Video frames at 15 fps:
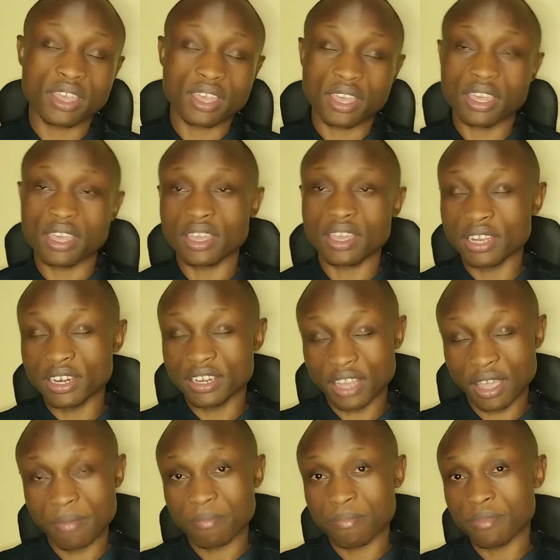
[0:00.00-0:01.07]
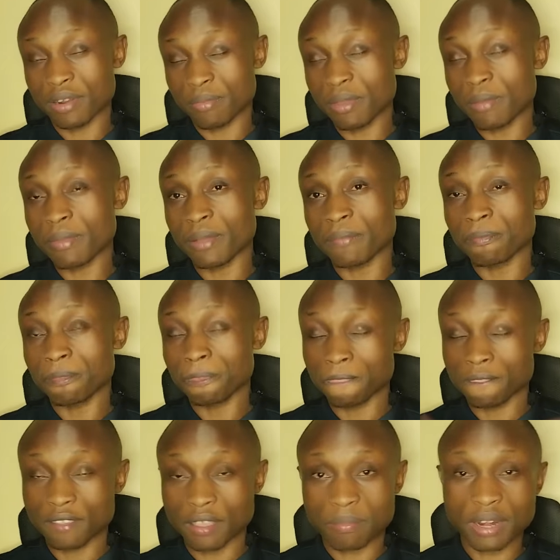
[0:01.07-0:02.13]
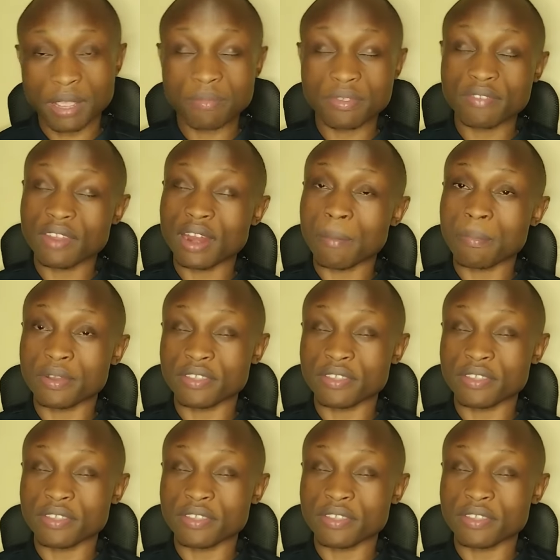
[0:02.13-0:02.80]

the term. Remember, sometimes even a